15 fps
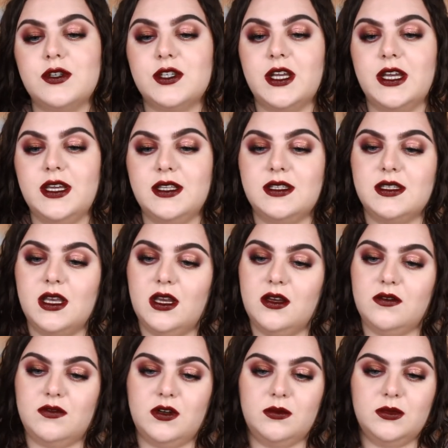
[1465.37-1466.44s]
shades
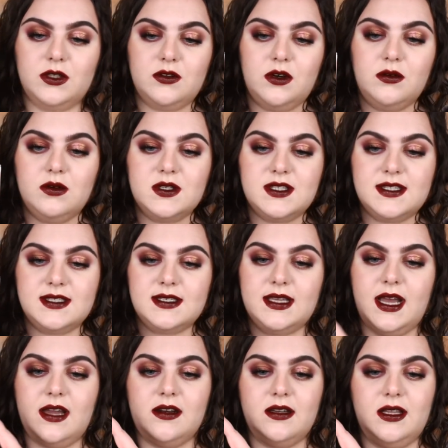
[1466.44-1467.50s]
from the row
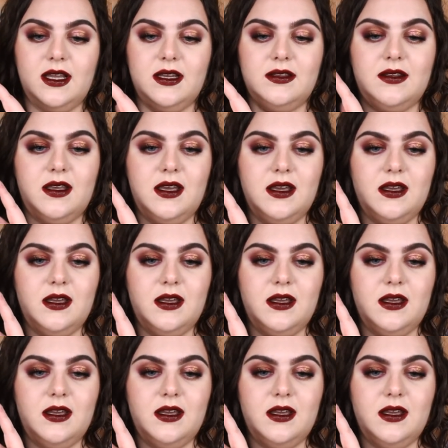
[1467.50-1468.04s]
Scarlet,